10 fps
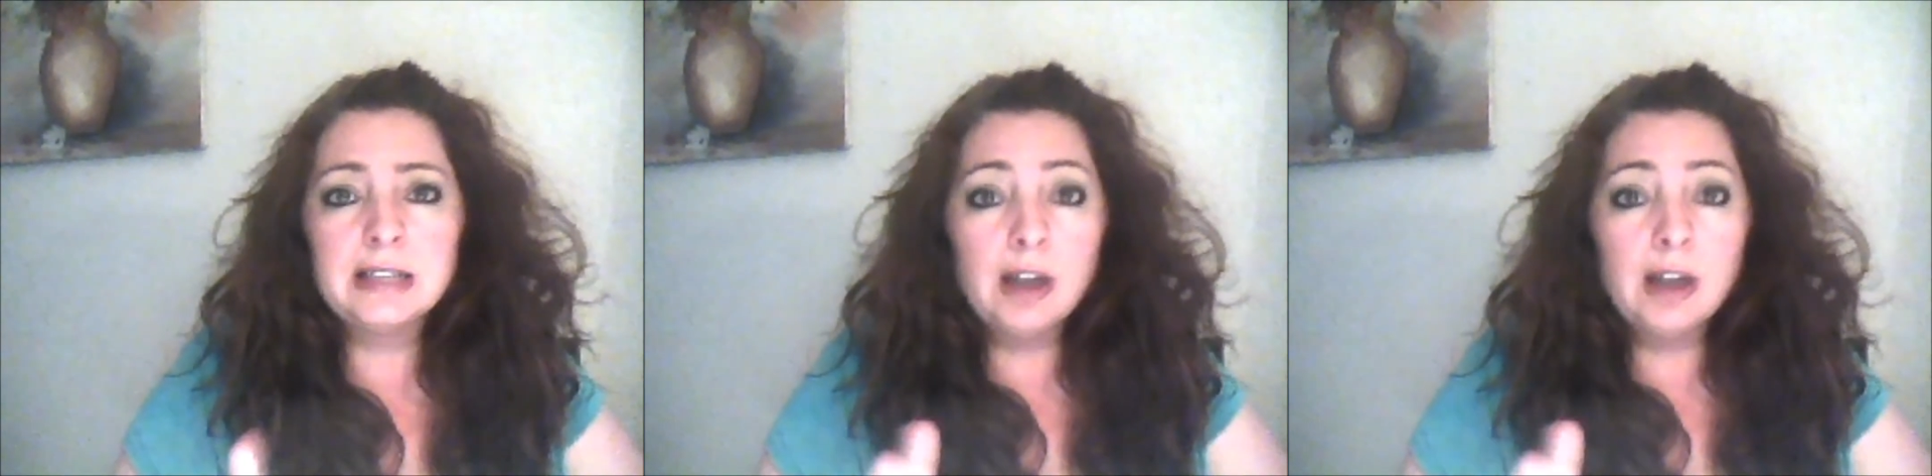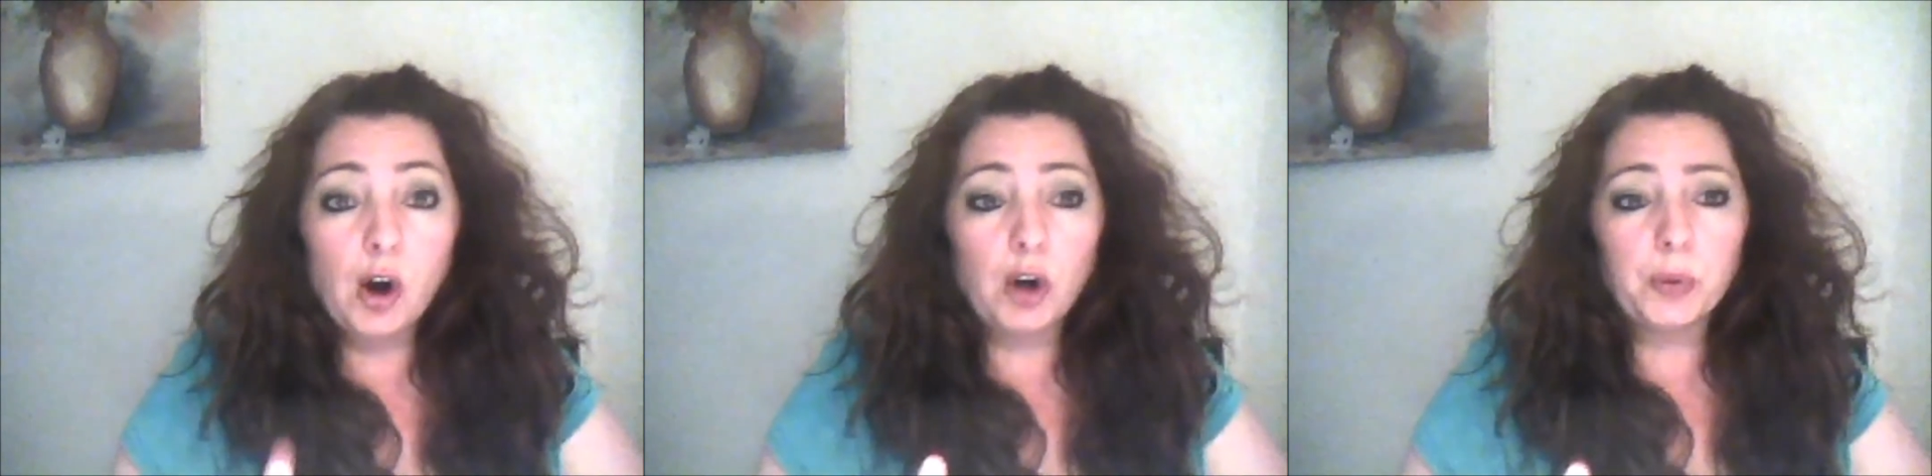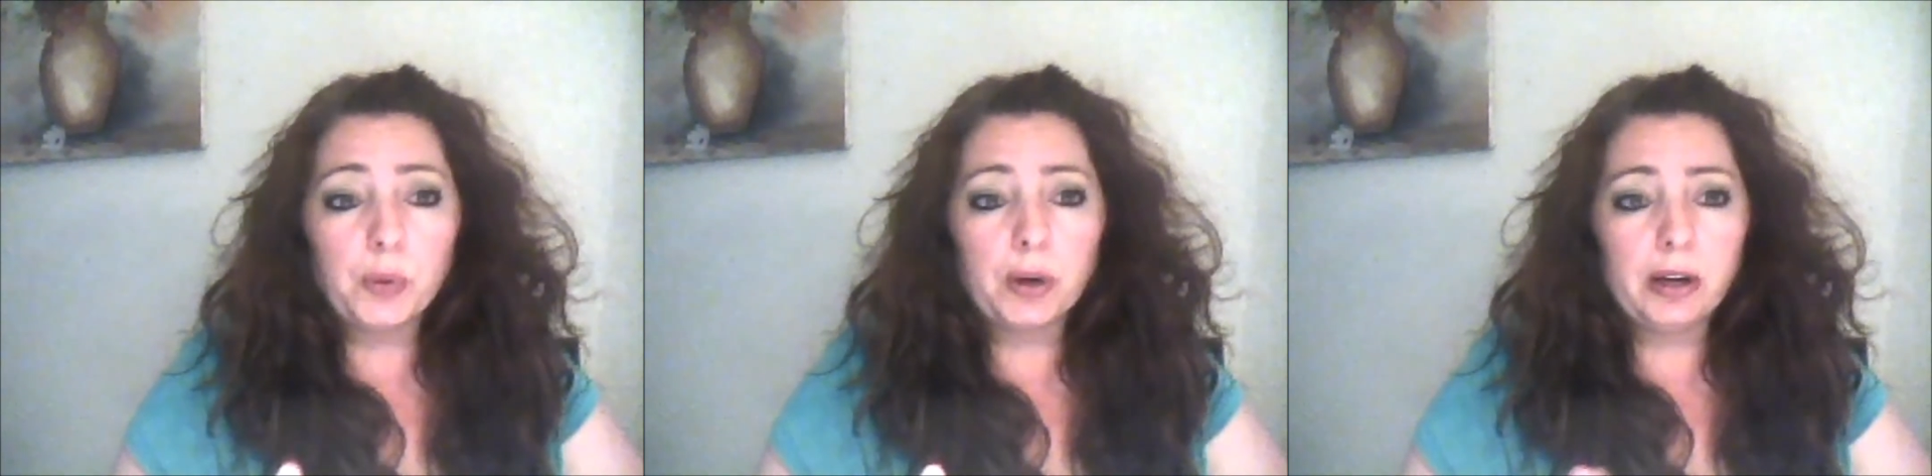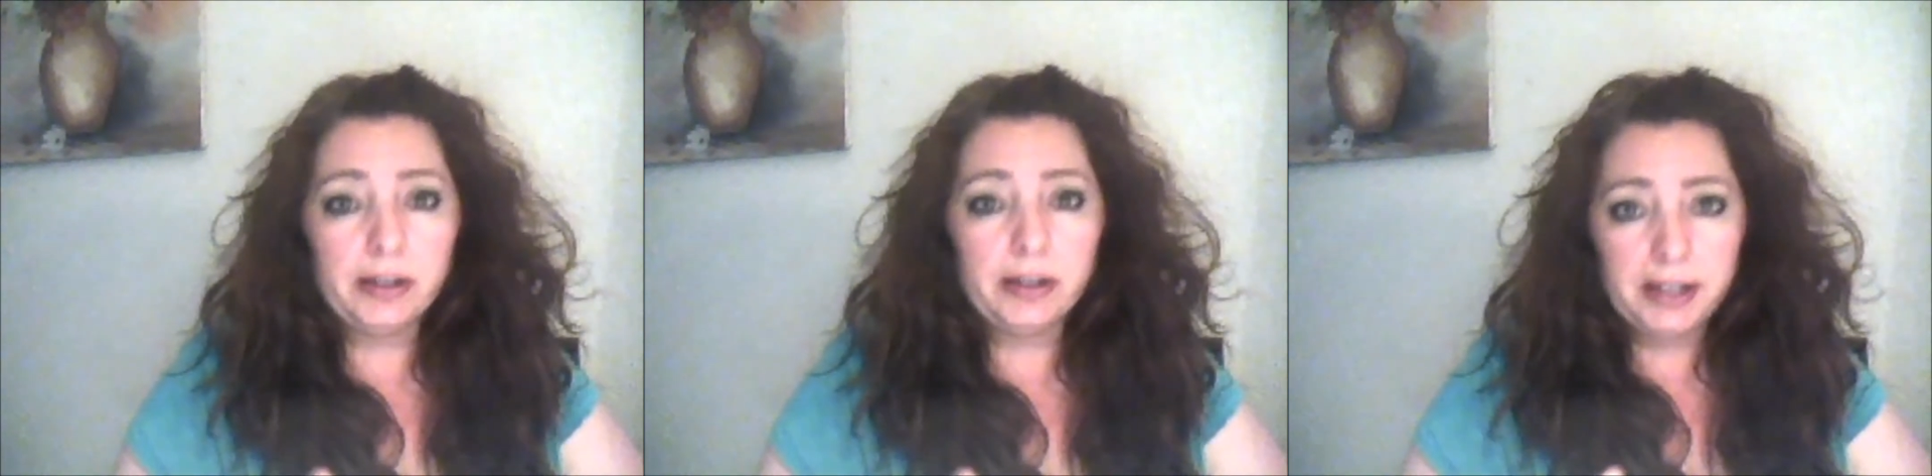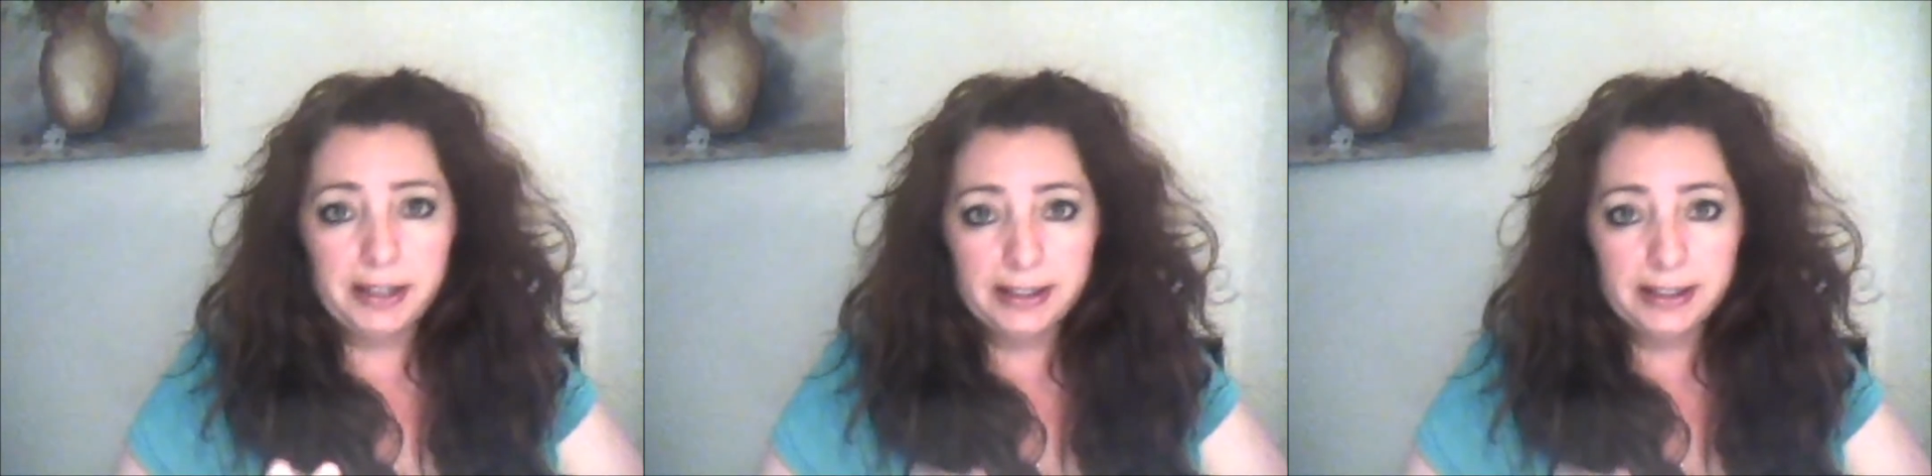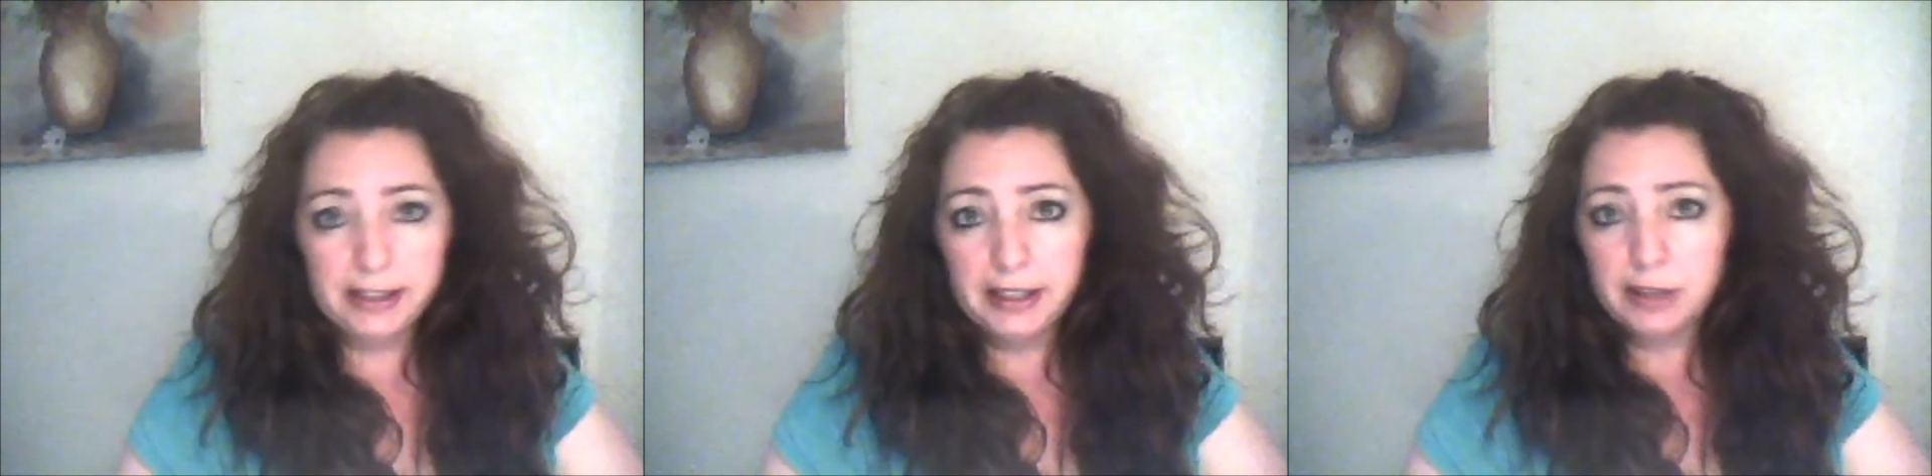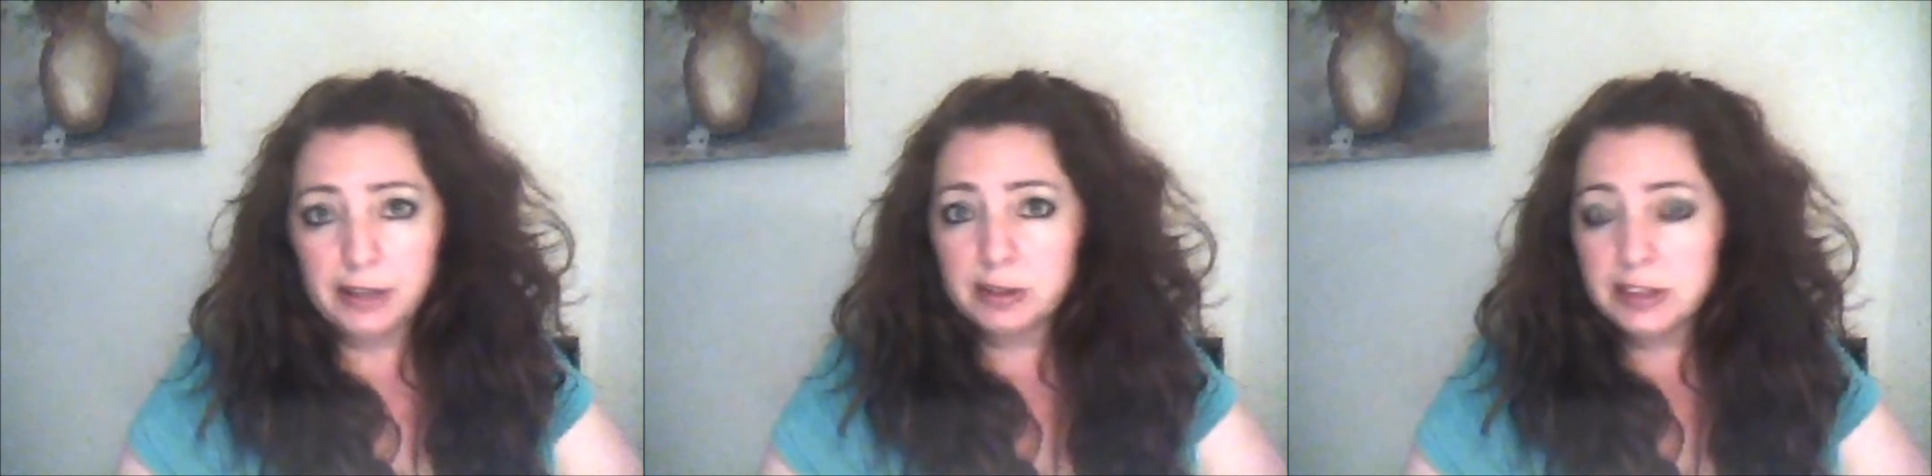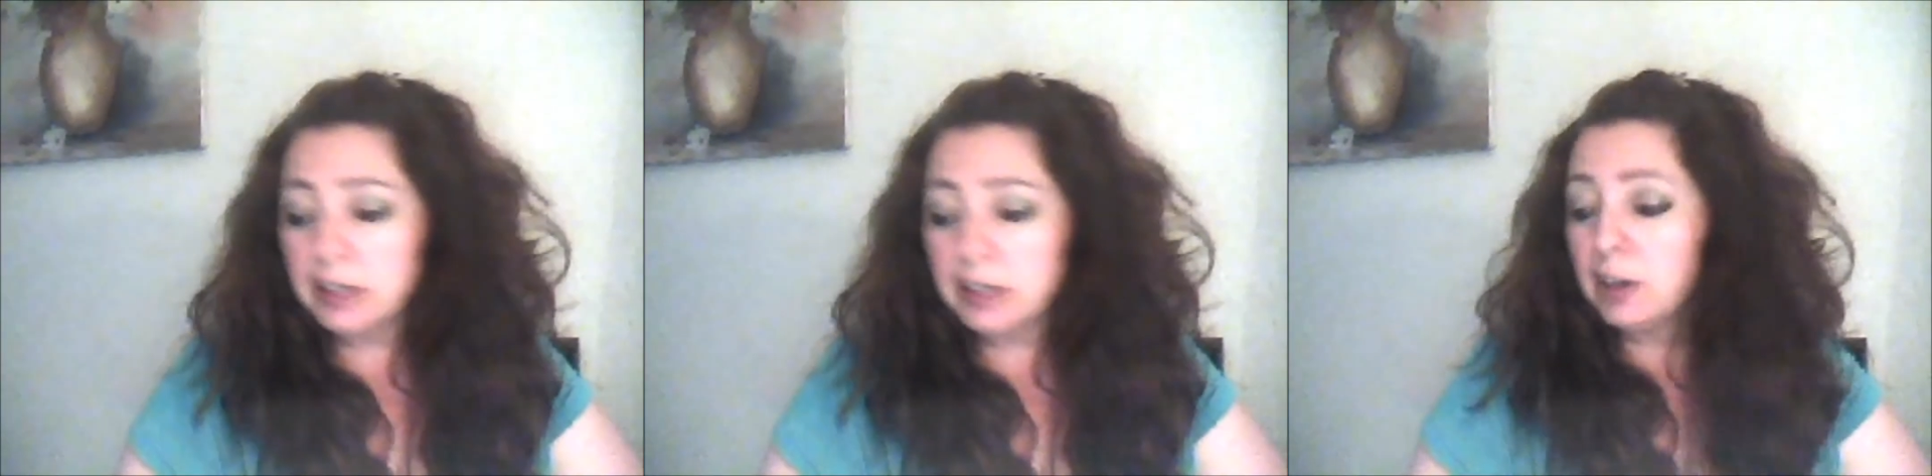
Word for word: artwork on a cling or a sticker,